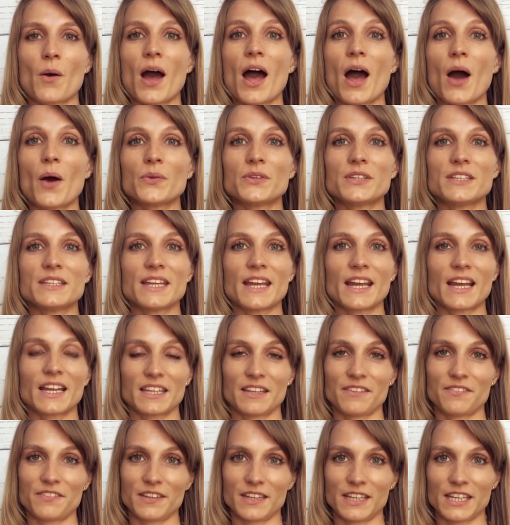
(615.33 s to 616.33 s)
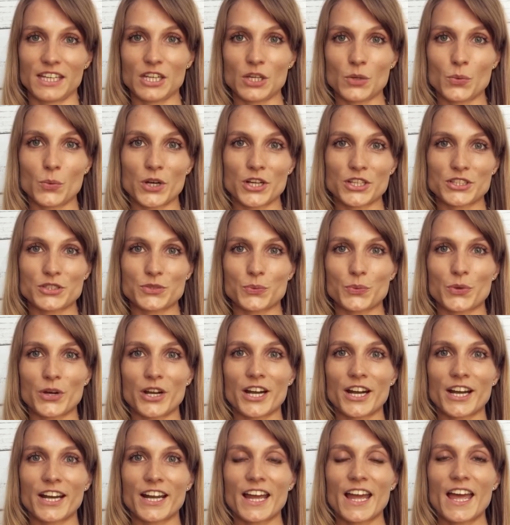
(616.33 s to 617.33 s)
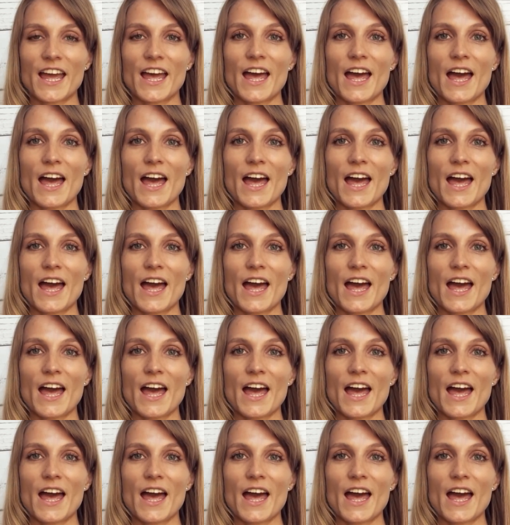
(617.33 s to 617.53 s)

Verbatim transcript: how the negative keywords work.